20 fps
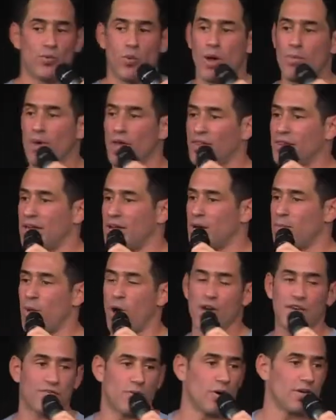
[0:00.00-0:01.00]
1 month later,
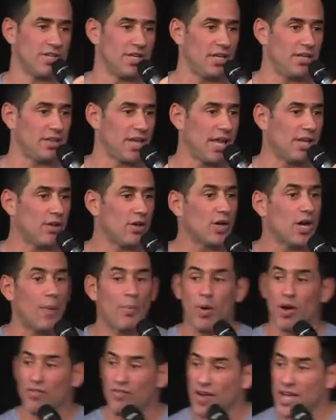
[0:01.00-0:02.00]
March 14th, I looked her
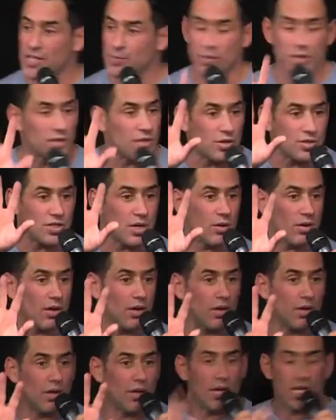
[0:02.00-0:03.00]
up on Facebook, no joke.
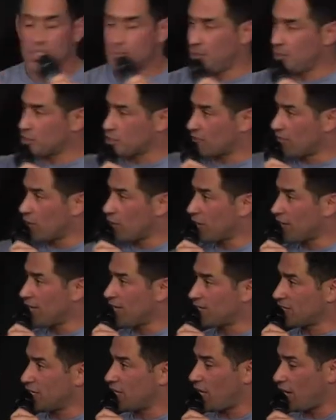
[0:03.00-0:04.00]
It's a picture of her
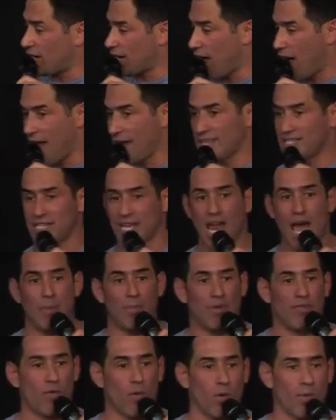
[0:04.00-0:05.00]
kissing another guy and it said
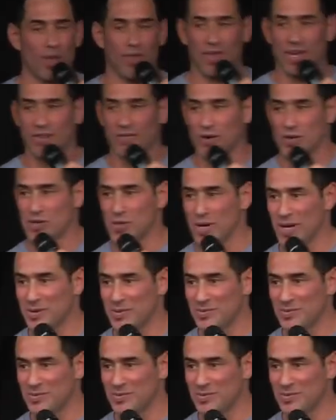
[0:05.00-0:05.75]
happy 4-month anniversary.